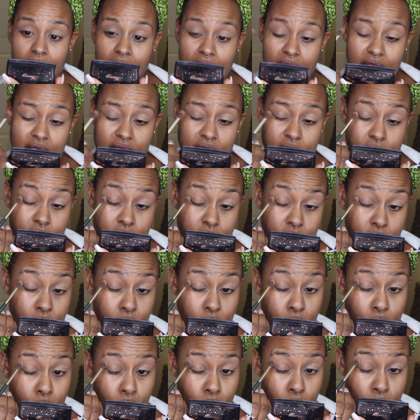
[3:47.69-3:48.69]
And it's
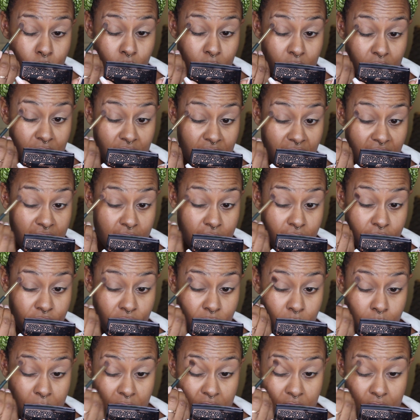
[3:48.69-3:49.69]
too light
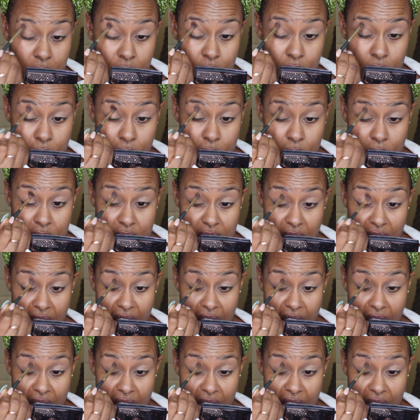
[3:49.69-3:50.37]
for me to use